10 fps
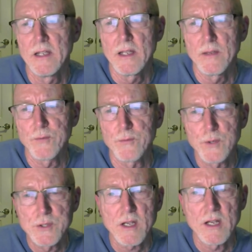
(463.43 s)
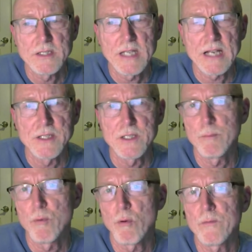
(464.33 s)
for first contacts, it's
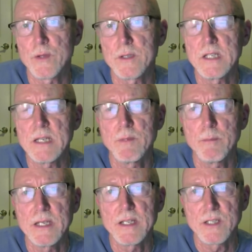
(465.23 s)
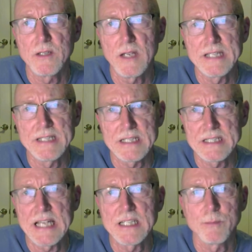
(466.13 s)
important for the team to be as
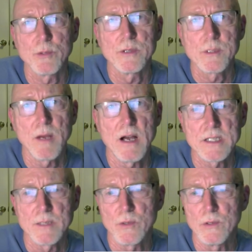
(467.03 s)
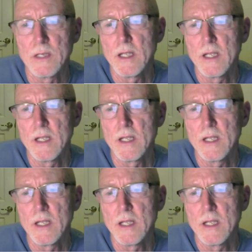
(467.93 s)
accessible as possible.